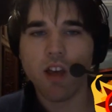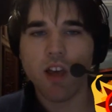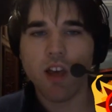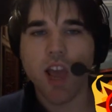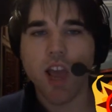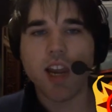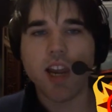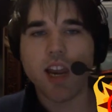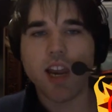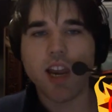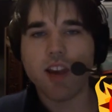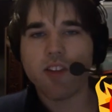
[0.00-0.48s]

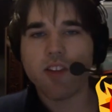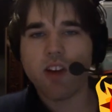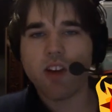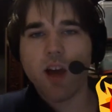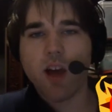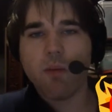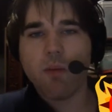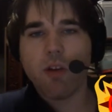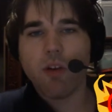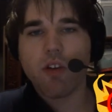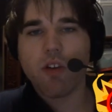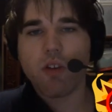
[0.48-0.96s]

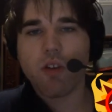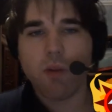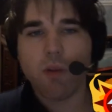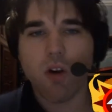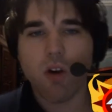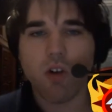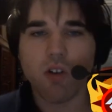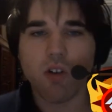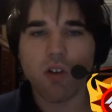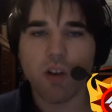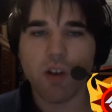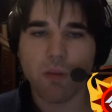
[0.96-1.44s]
Anytime your
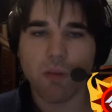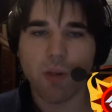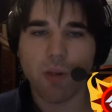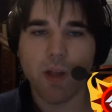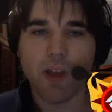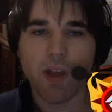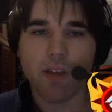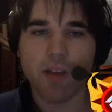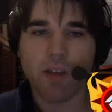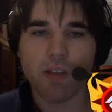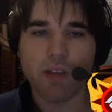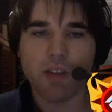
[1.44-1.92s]
opponent
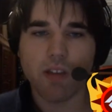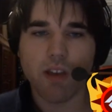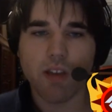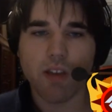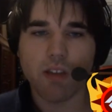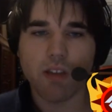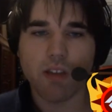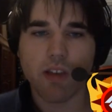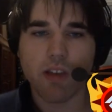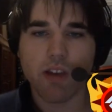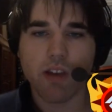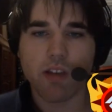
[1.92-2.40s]
plays
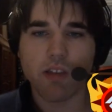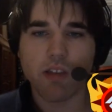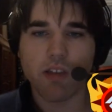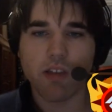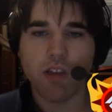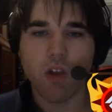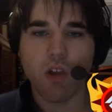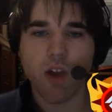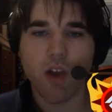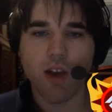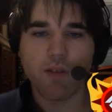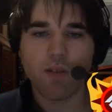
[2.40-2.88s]

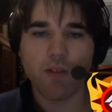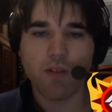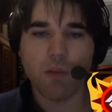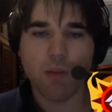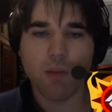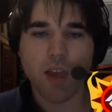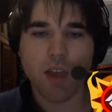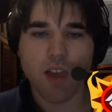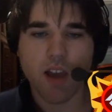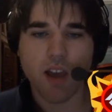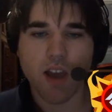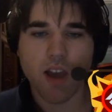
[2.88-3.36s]
c6, you have to
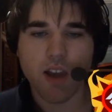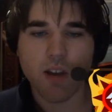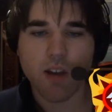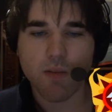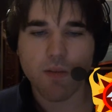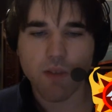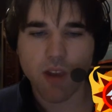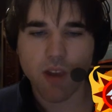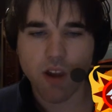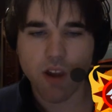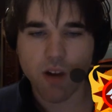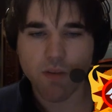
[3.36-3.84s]
be kind
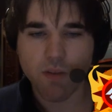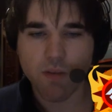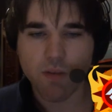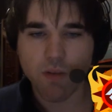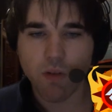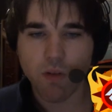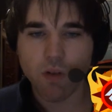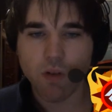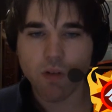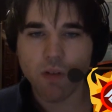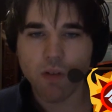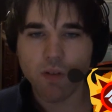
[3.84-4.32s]
of
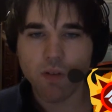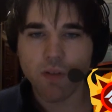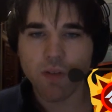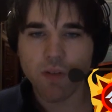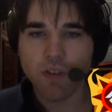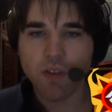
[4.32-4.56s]
careful.